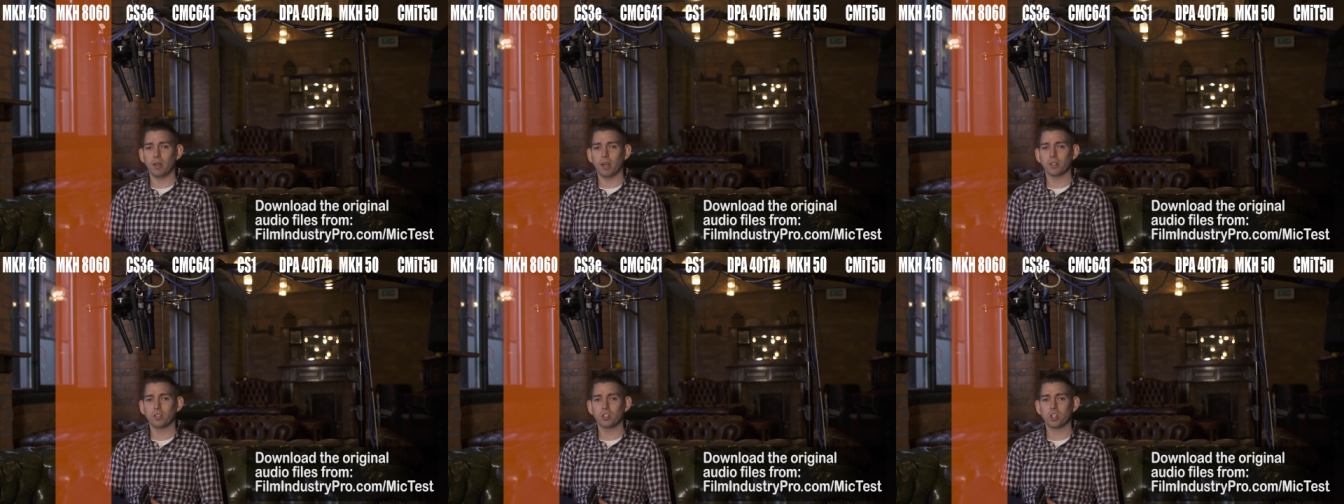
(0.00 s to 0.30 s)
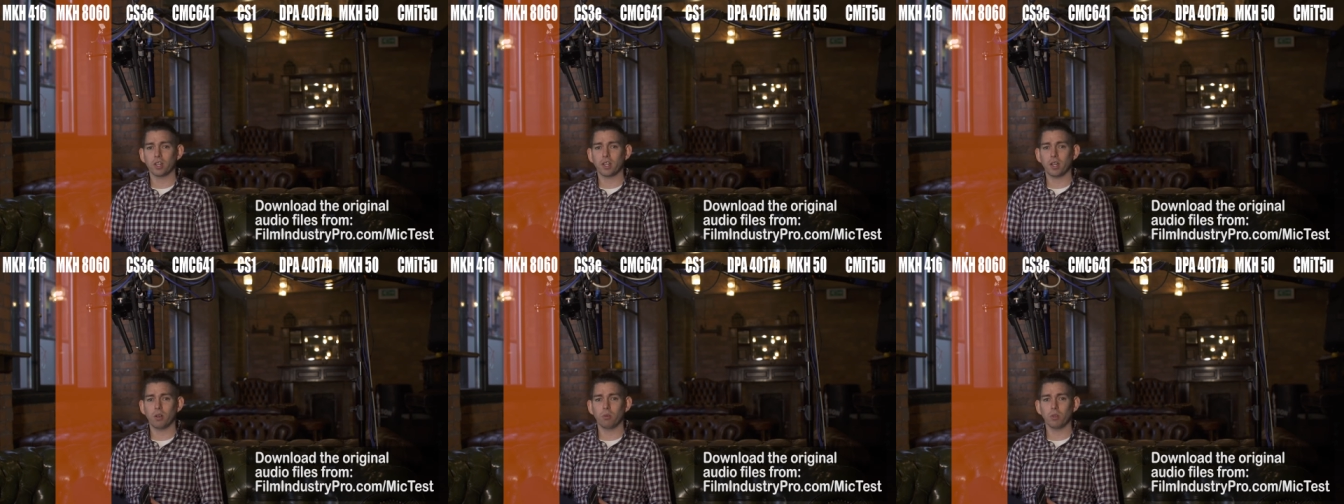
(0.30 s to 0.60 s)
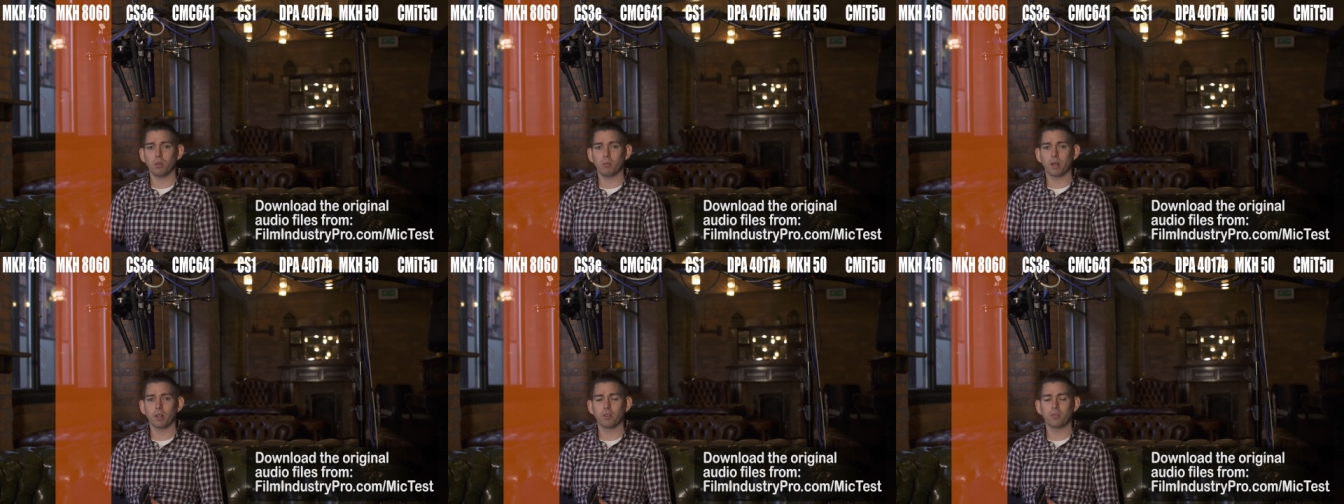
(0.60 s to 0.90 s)
and check out what
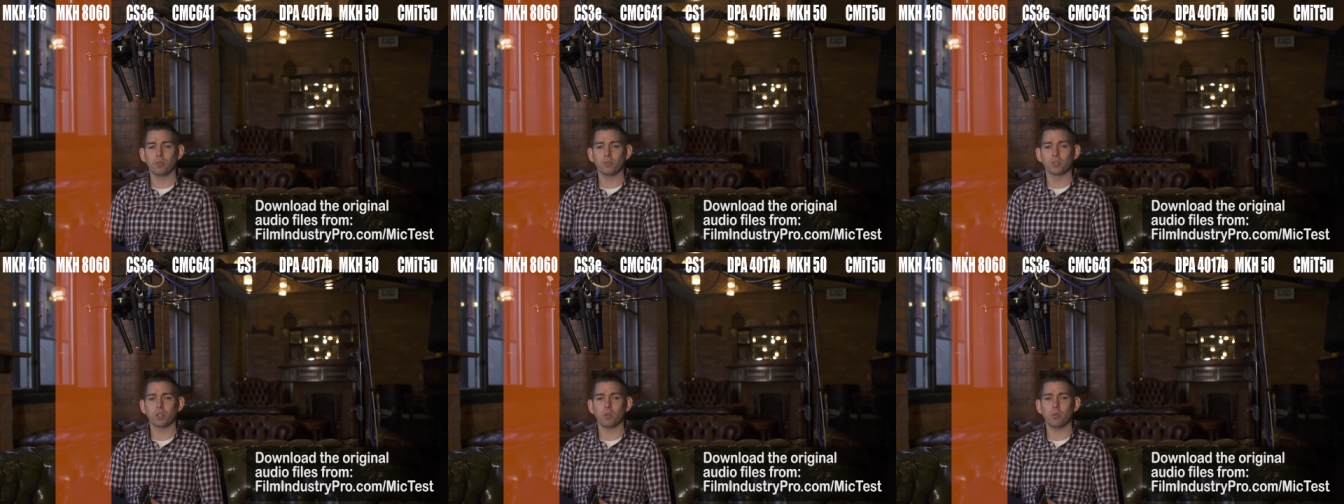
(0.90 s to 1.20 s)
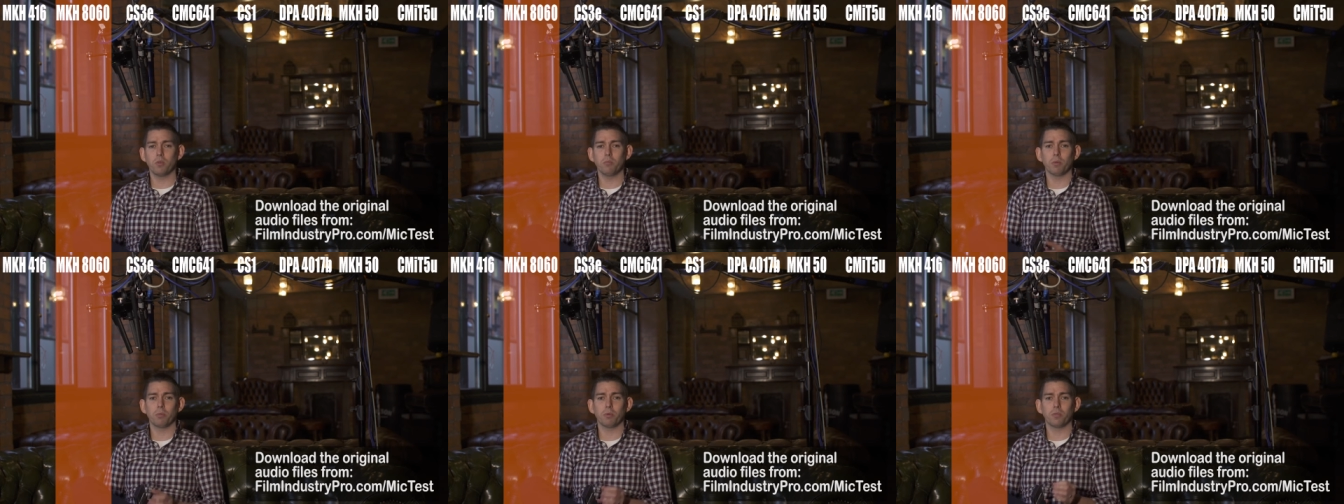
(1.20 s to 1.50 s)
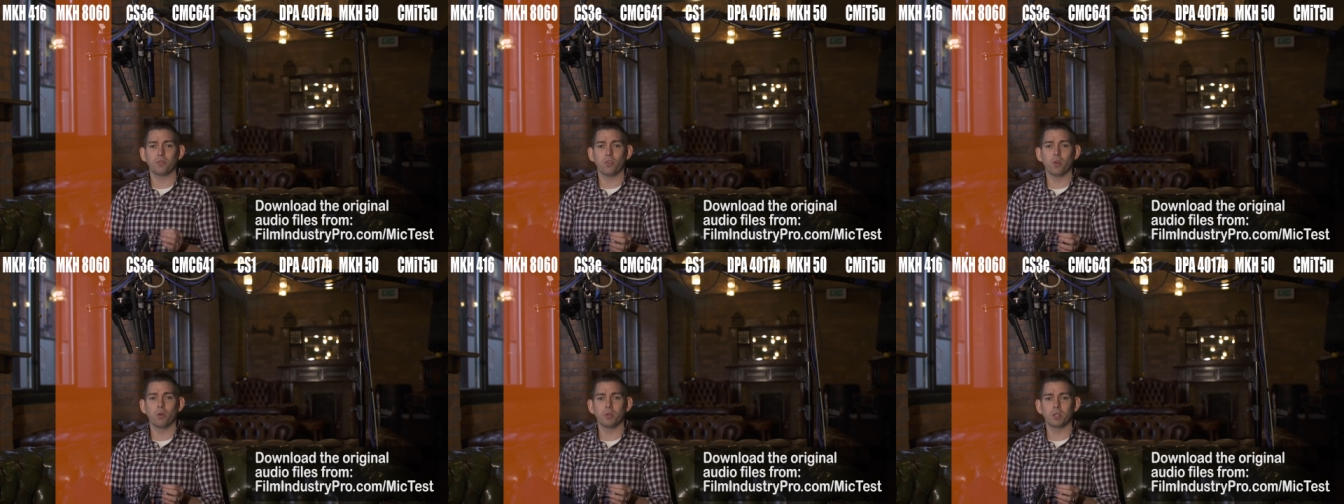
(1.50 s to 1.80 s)
the microphones are doing. But
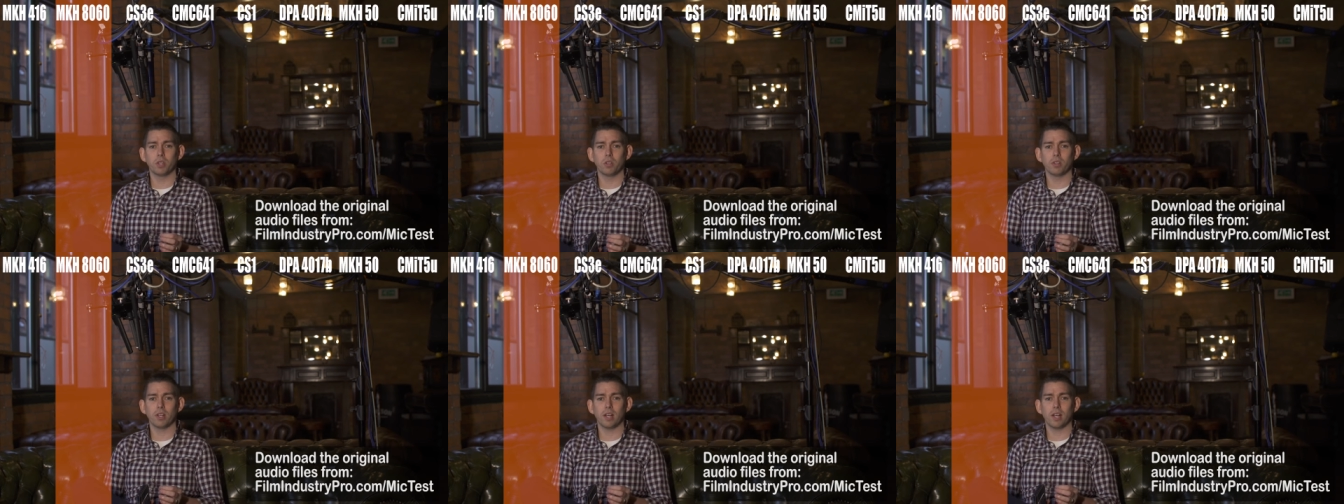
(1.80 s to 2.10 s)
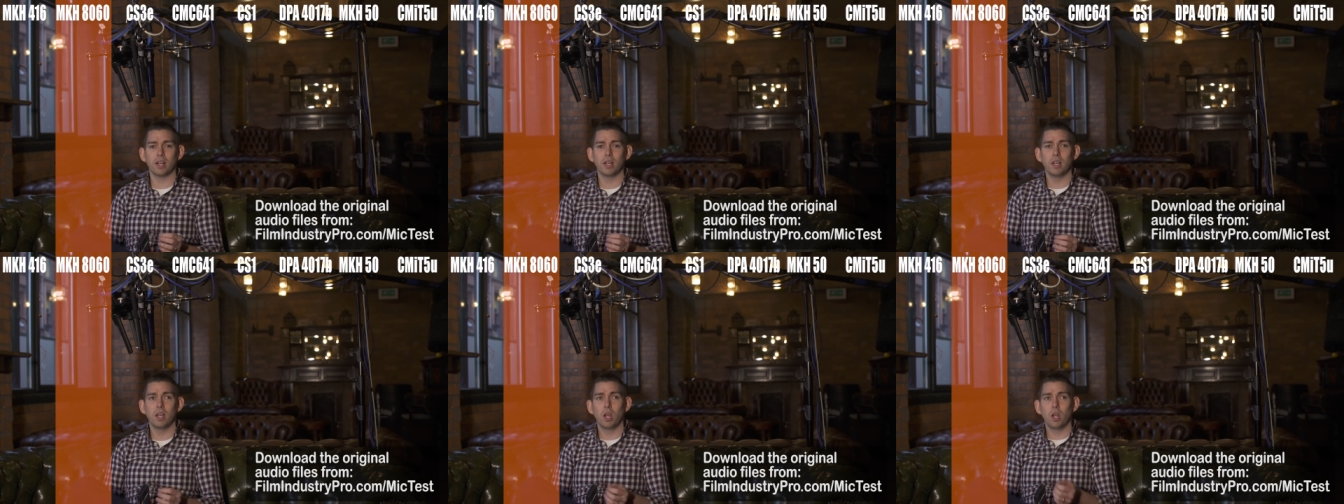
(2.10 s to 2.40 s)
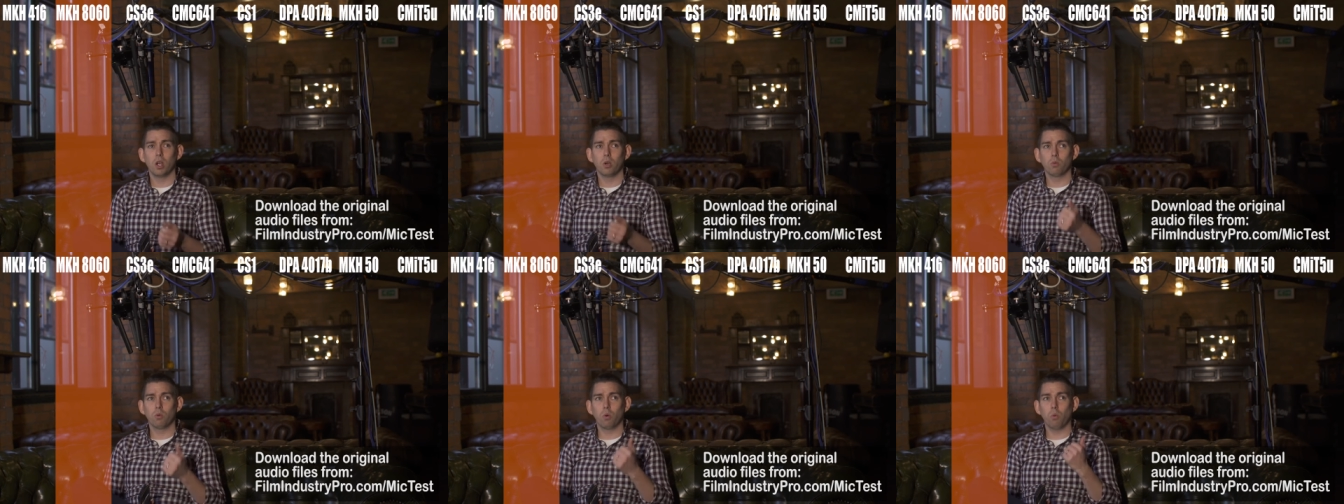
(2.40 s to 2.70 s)
before we do that,
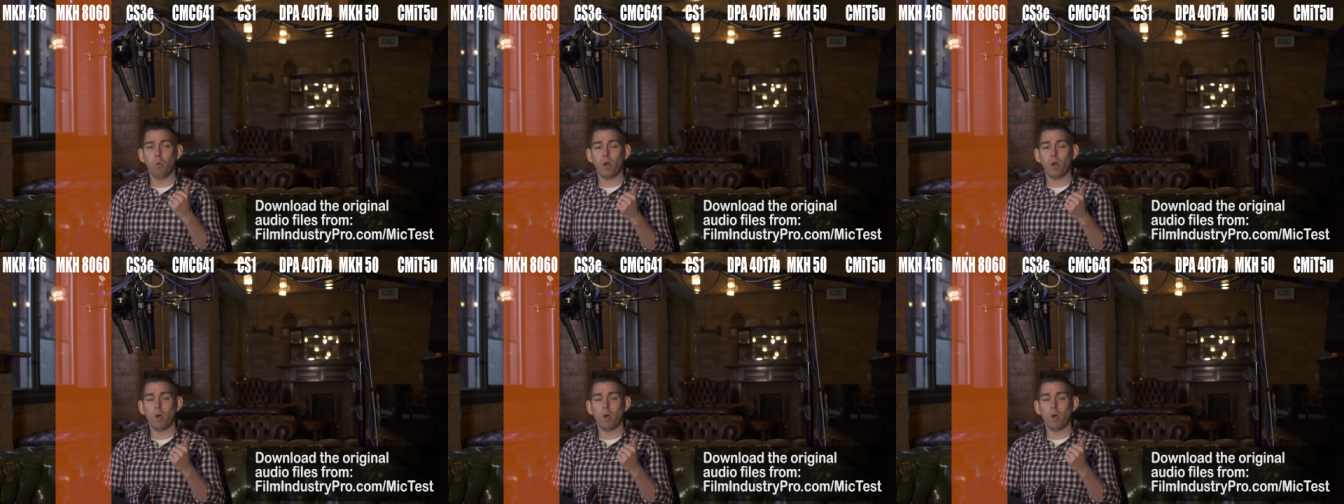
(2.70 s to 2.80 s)
we'll